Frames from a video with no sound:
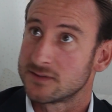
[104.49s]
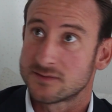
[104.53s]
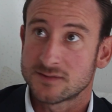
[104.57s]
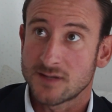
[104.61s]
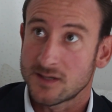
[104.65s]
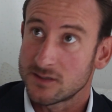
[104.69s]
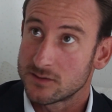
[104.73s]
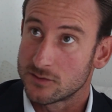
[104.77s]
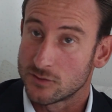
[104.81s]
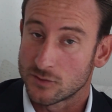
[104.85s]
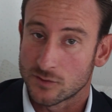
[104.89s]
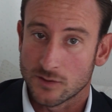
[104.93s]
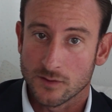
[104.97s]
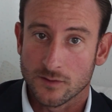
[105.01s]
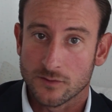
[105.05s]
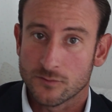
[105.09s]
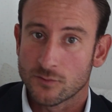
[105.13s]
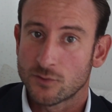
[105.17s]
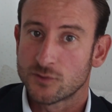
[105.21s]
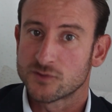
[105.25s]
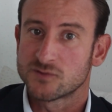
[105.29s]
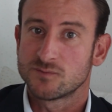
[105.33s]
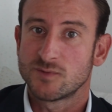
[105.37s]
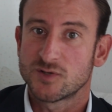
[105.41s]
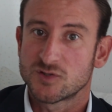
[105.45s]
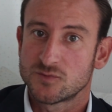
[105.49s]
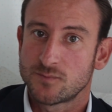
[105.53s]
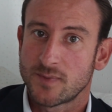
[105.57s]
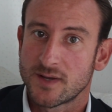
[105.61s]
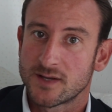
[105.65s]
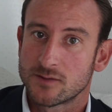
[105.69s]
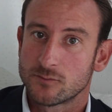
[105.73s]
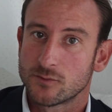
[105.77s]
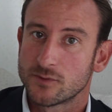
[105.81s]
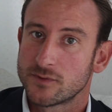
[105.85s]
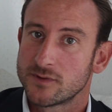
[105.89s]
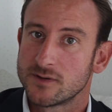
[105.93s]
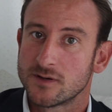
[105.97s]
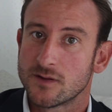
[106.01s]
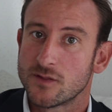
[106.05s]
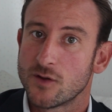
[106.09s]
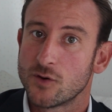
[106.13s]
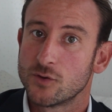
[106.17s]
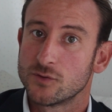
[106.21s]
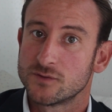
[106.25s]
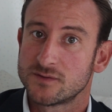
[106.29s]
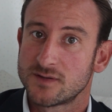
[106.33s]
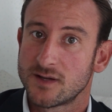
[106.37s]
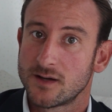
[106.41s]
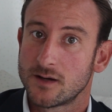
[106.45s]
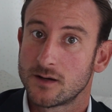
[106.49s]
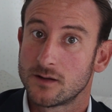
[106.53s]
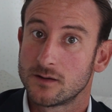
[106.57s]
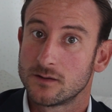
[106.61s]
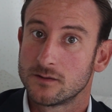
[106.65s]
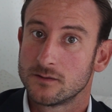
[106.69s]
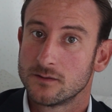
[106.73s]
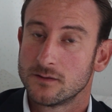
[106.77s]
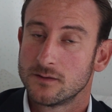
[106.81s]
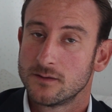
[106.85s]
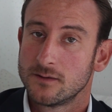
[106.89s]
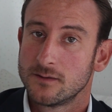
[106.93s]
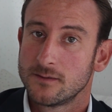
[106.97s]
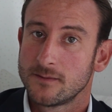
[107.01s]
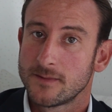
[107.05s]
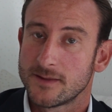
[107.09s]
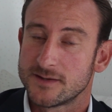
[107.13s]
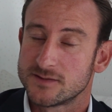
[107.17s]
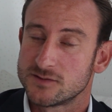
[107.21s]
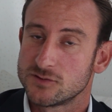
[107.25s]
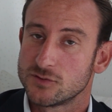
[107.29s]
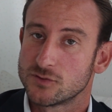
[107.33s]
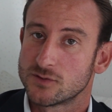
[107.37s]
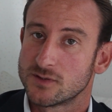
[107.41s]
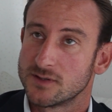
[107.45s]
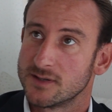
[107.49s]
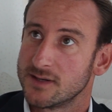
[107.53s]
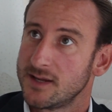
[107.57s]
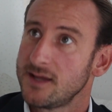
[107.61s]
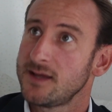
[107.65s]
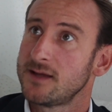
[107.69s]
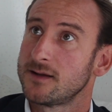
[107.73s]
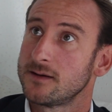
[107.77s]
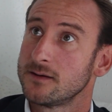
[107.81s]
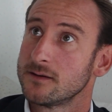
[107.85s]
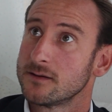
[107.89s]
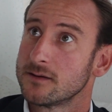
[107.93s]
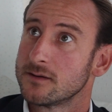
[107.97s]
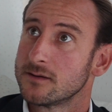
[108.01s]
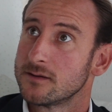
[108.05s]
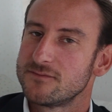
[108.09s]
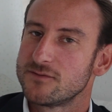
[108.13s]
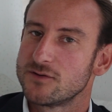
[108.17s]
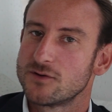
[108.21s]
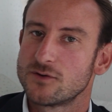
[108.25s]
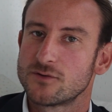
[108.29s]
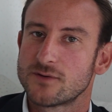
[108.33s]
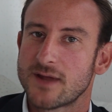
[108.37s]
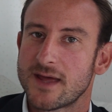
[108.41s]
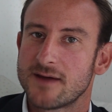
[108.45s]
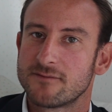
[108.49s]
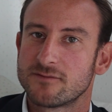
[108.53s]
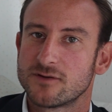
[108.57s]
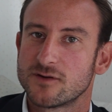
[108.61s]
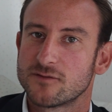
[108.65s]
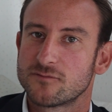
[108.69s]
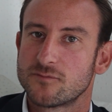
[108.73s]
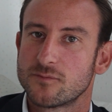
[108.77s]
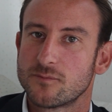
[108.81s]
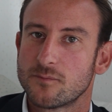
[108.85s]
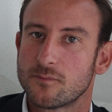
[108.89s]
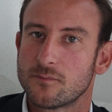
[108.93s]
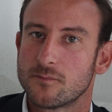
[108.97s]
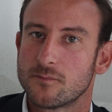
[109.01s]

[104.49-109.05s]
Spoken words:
It's not, you can throw as much bandwidth into the hotel as you can get. If you don't have enough